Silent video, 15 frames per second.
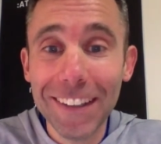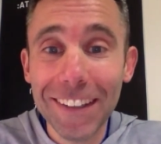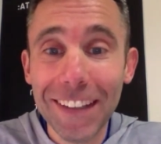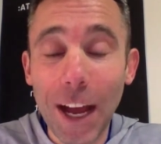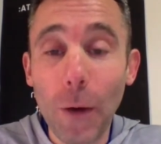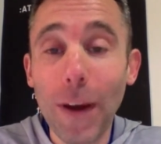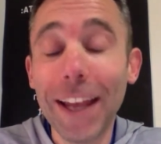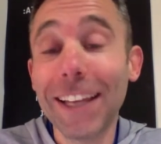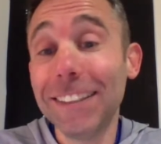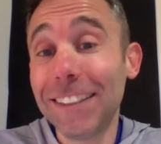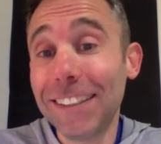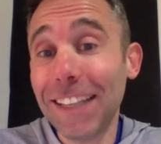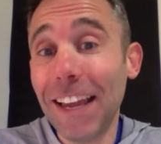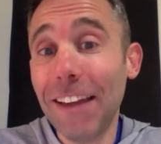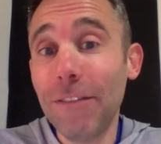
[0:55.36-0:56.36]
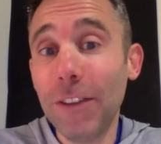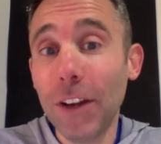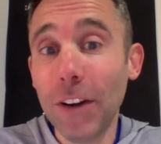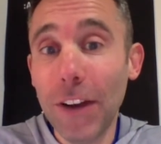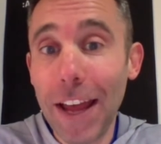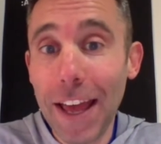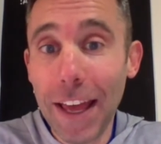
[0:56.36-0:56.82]
how I can save
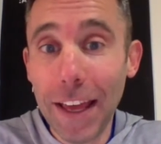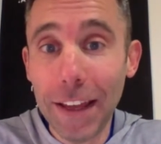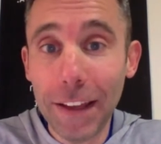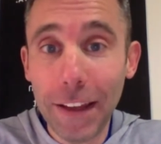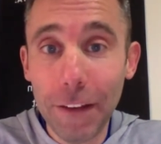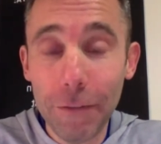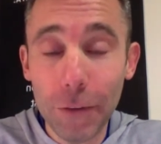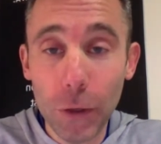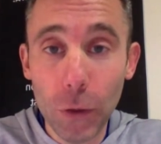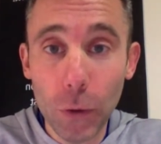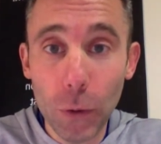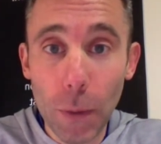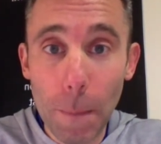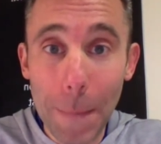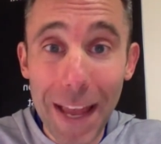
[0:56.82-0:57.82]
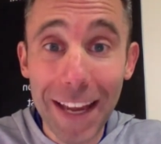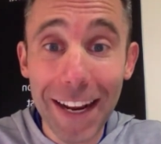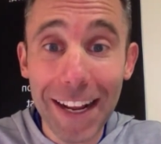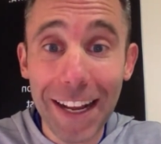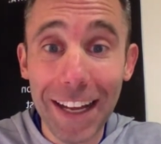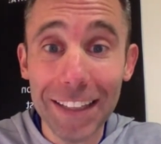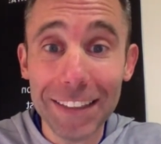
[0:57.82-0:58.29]
your day if you made
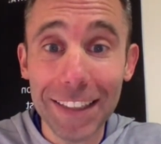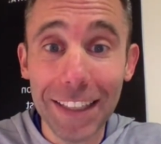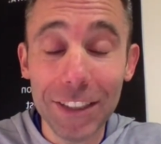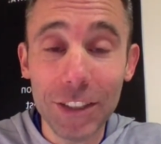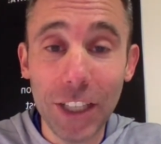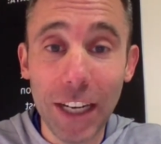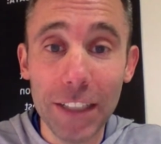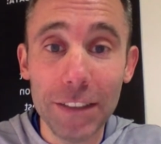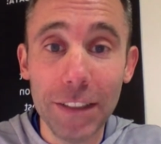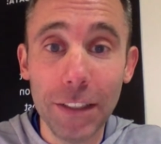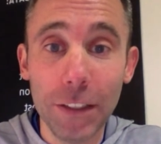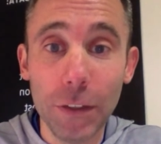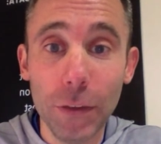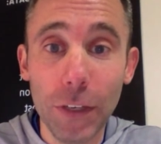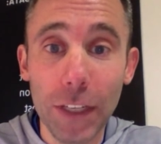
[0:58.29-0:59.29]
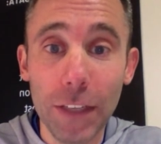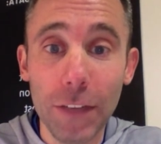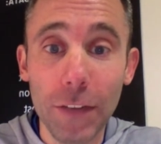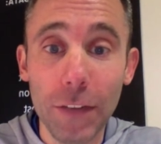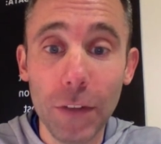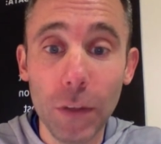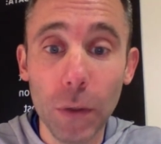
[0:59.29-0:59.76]
a content change that you
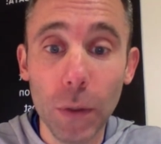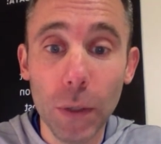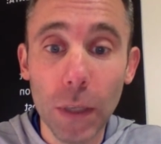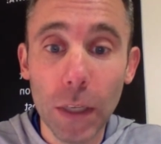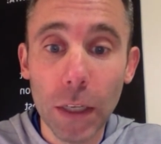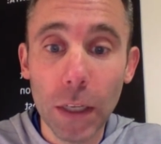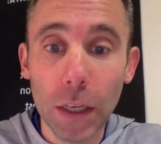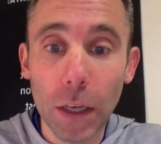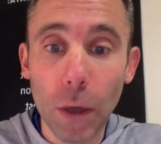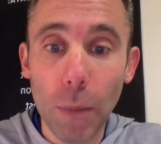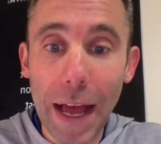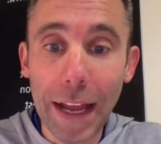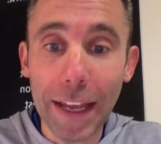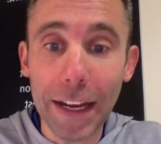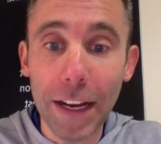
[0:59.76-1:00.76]
need to go back and